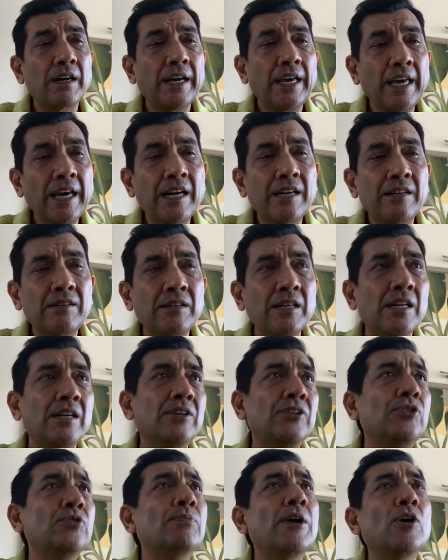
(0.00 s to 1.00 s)
here,
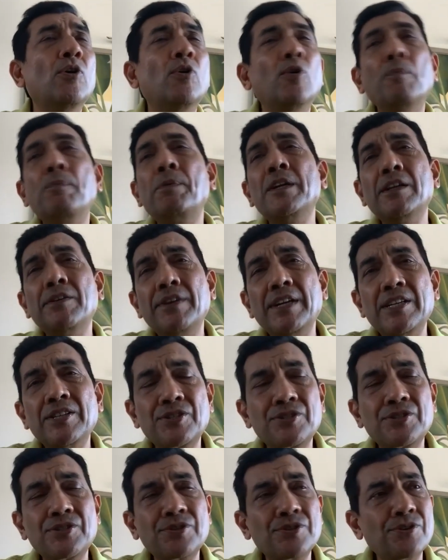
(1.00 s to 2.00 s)
you may open a
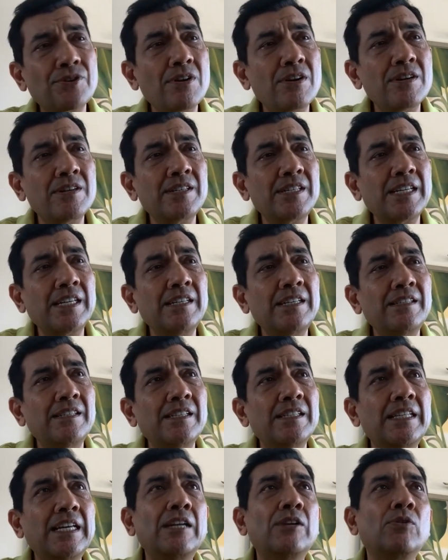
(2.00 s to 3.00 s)
restaurant and
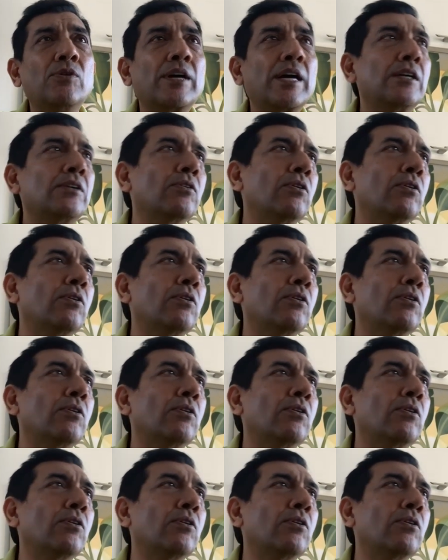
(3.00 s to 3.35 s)
then look at,